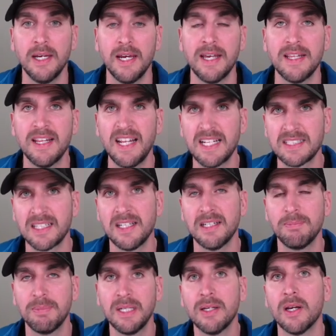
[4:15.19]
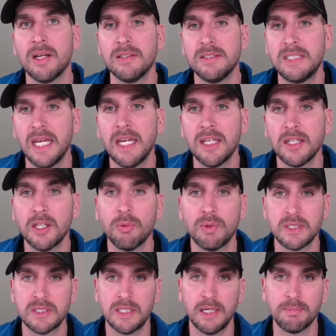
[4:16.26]
and then that's going to be daily
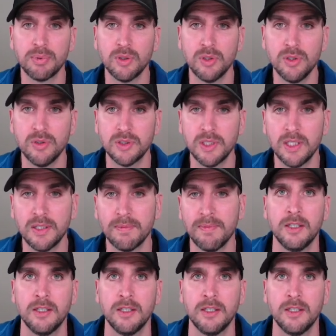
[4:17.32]
what's that producing